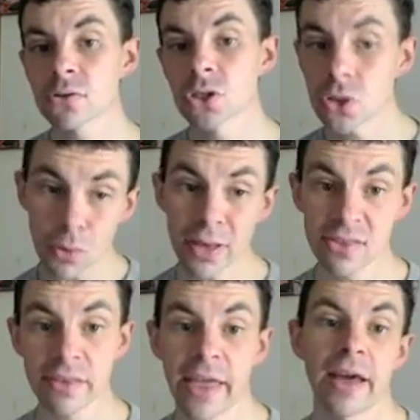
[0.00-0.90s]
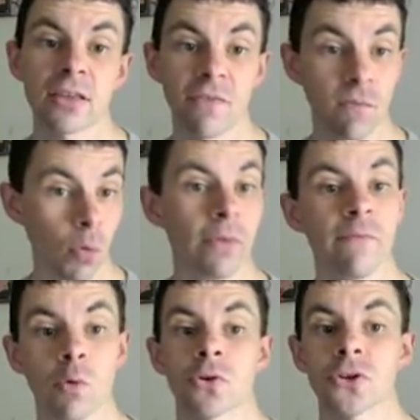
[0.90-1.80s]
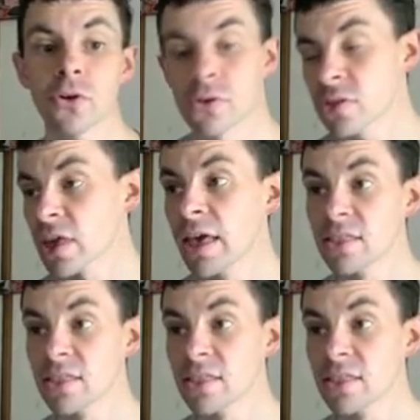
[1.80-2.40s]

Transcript: to his attacks for 4 turns.